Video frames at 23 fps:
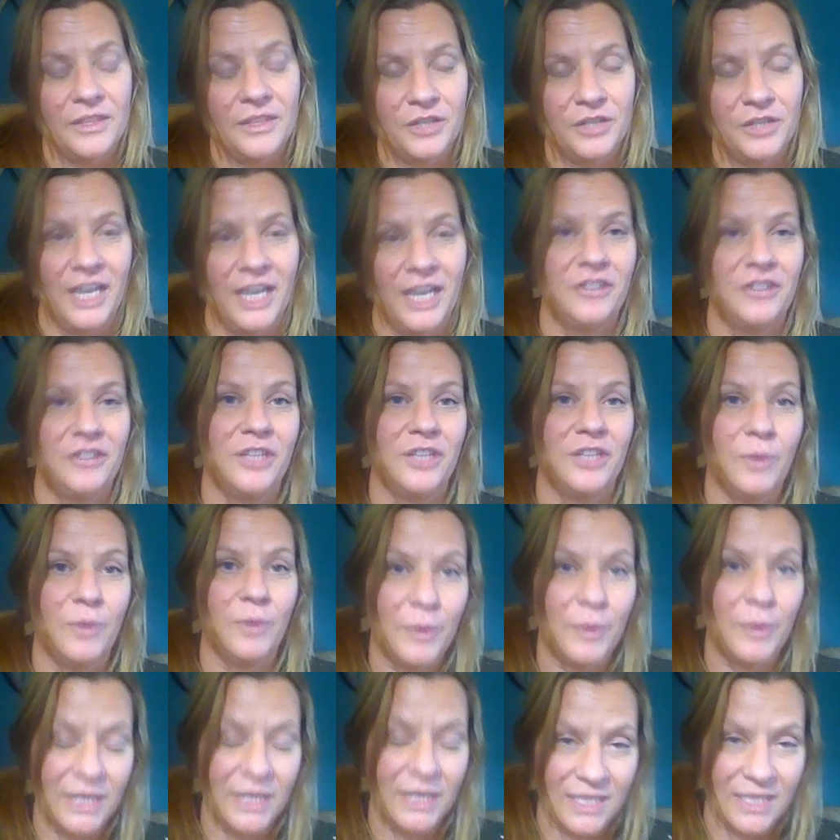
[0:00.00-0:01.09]
the change
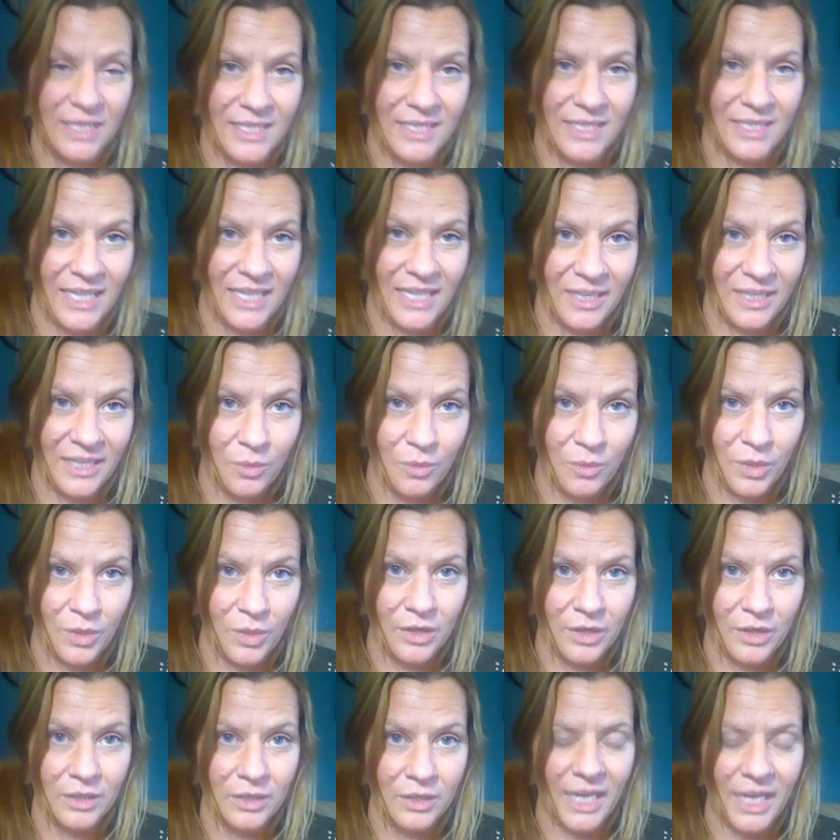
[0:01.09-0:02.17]
that we want to see in the
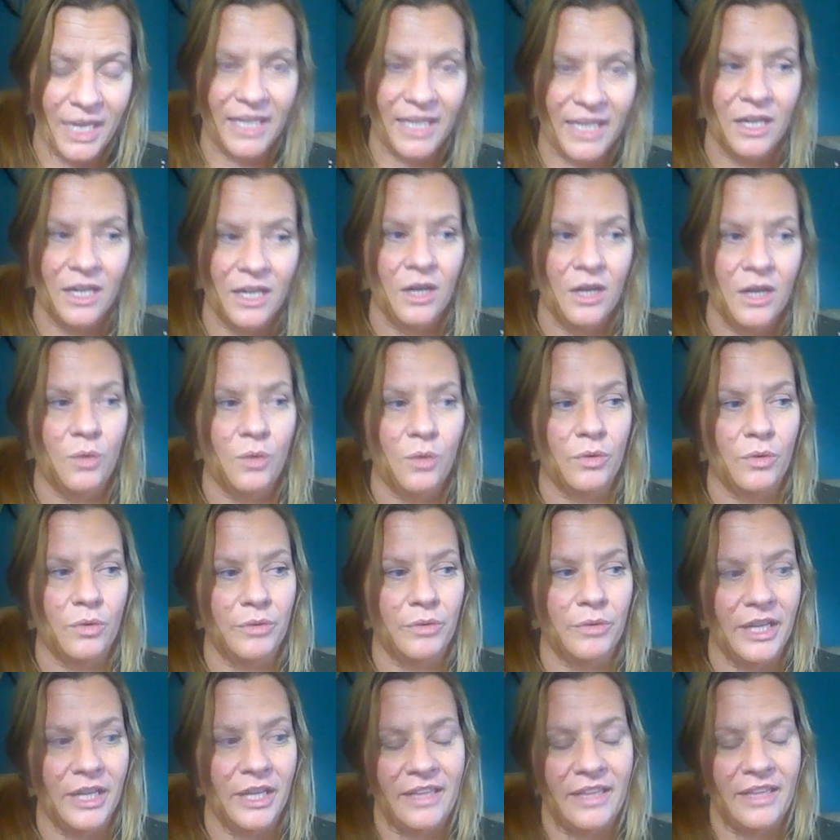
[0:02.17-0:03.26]
world. Like,
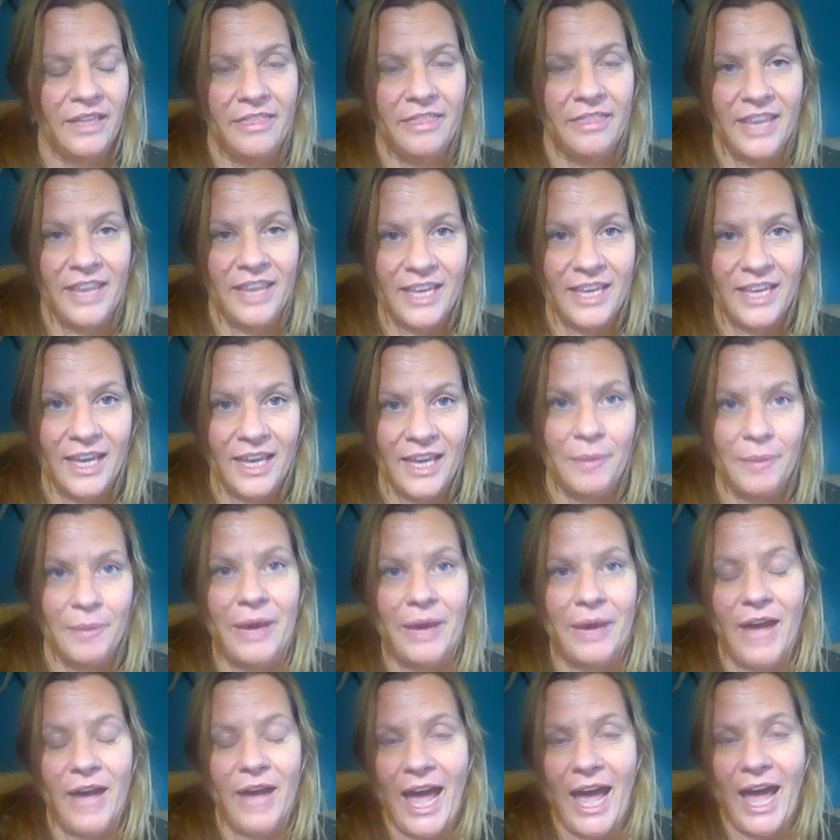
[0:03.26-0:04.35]
we're really thinking
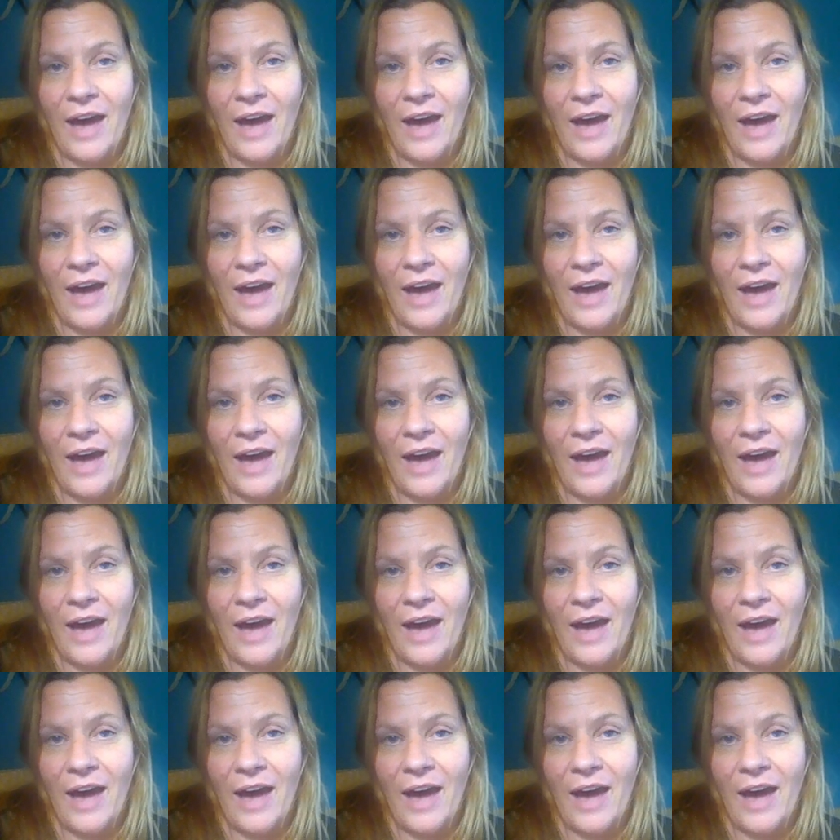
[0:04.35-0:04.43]
about